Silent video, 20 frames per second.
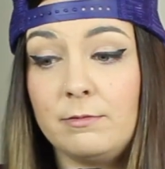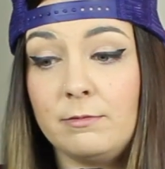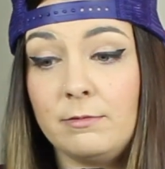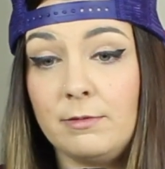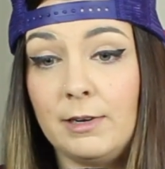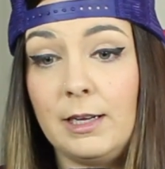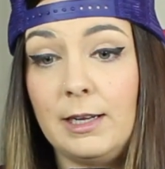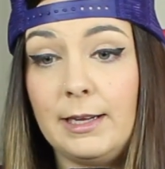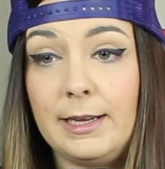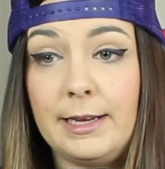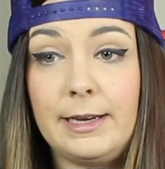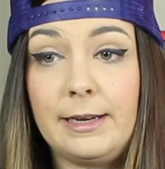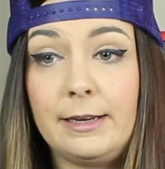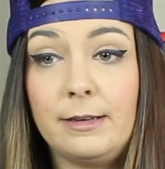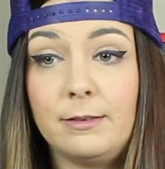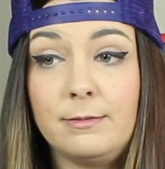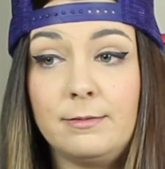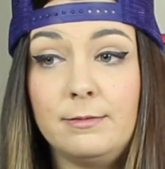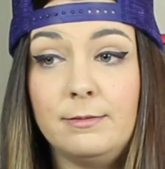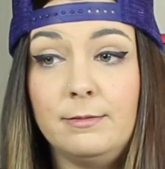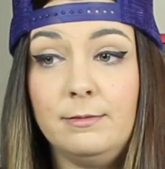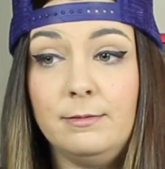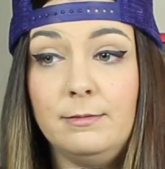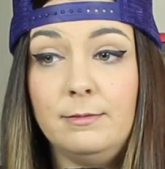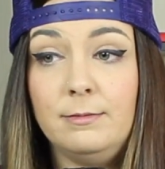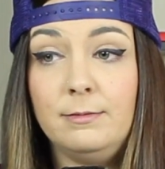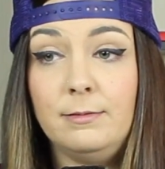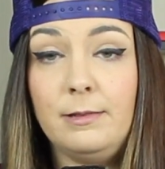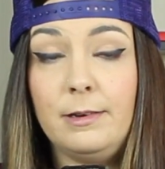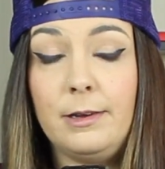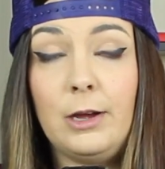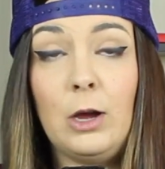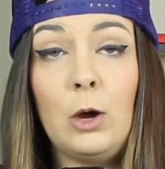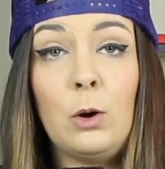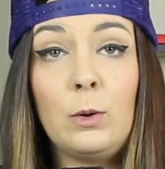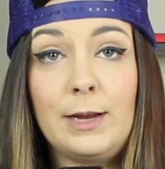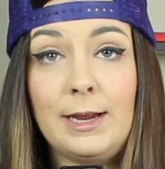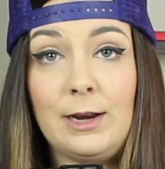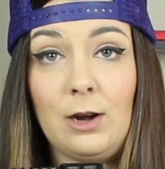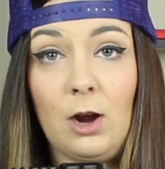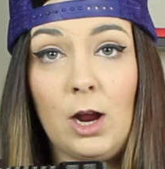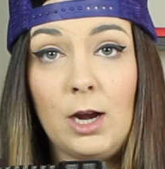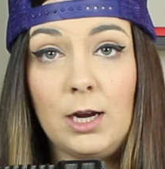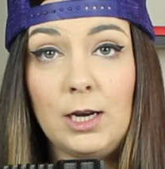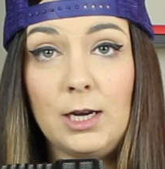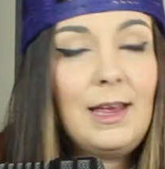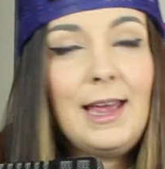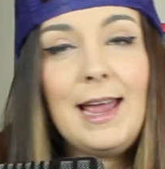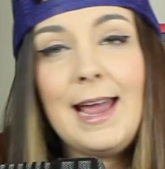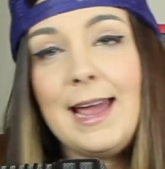really hone in on.